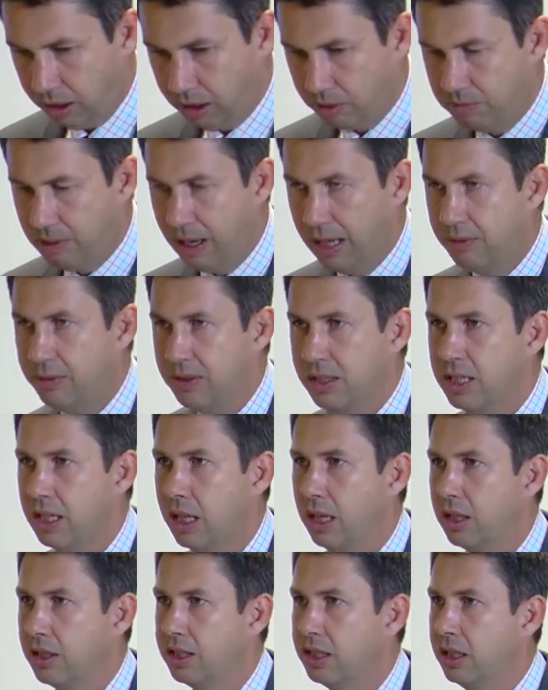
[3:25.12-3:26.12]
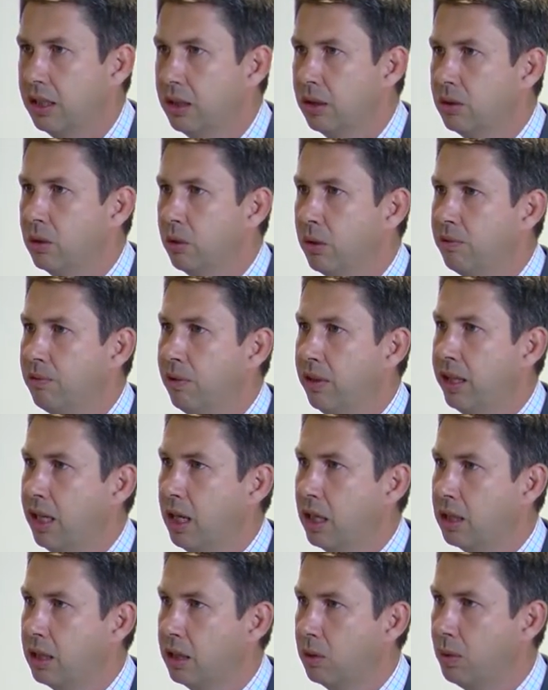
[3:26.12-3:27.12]
relevant articles, or the
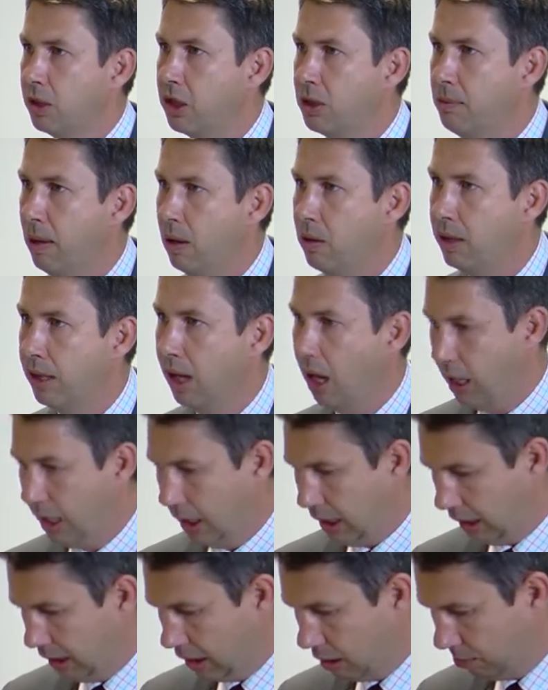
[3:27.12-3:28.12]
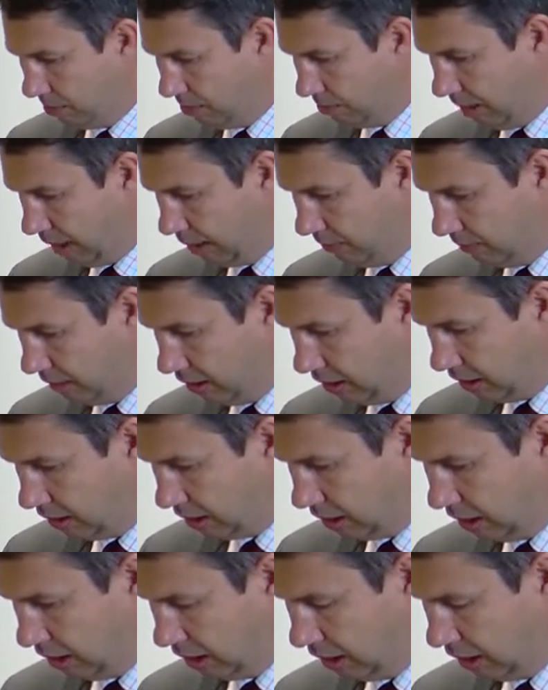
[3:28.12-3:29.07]
articles which are most likely to be relevant: